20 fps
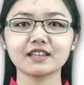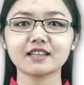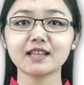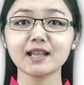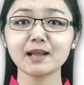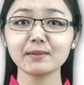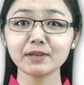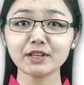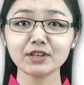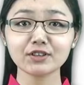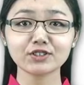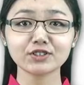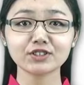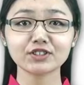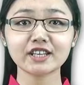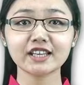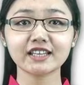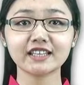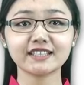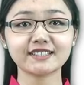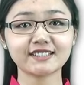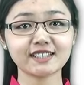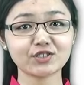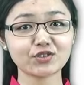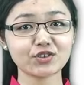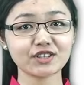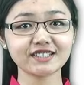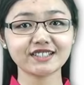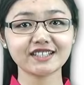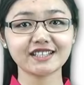The coming consonant is
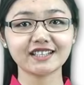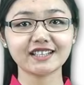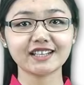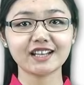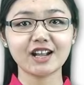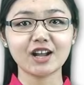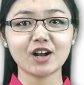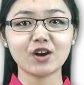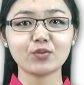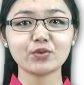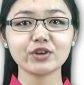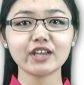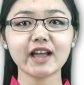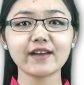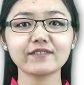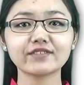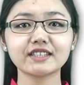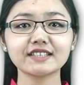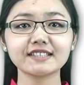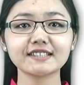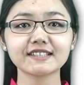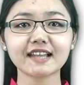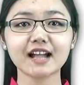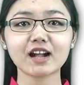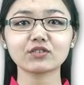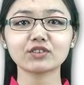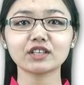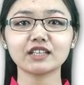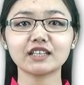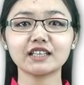interesting. We have this
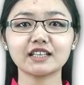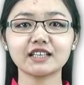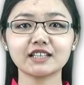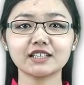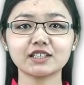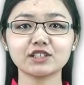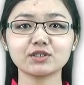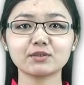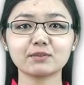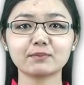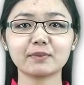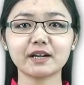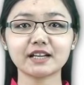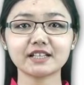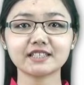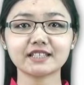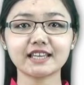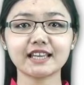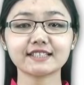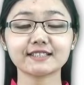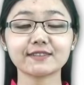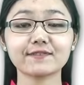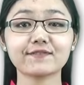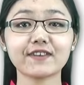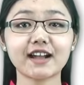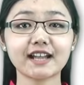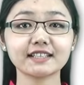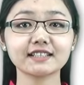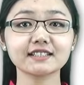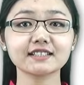sound in English, but as a
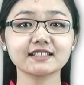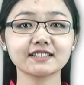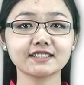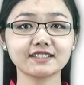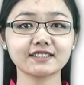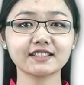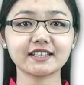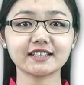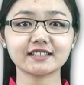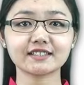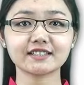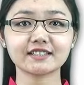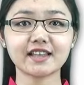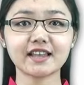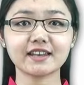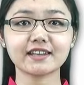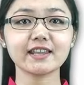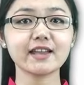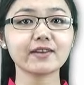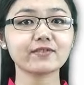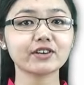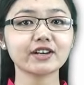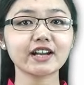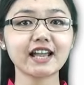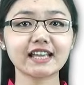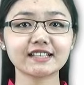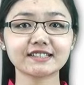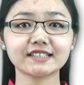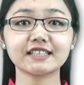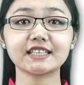final consonant, never
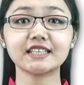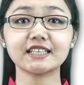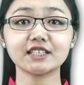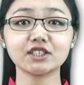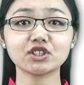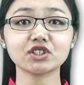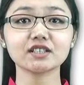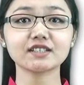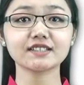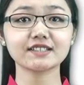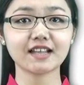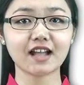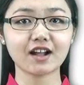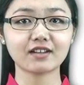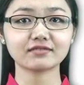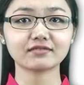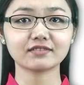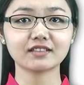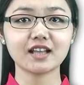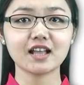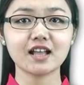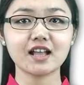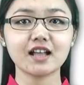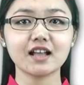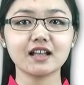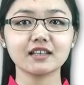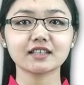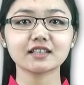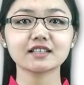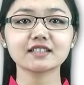as an initial sound.
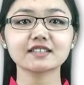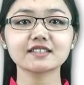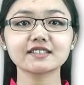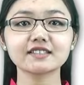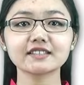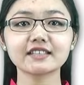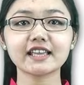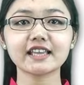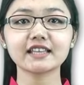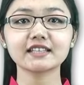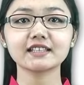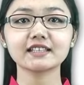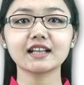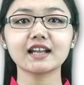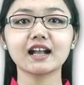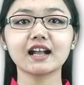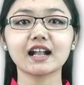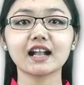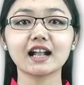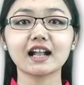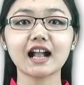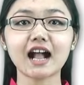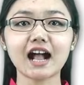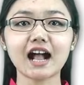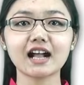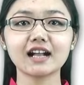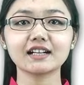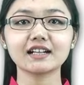The consonant nga,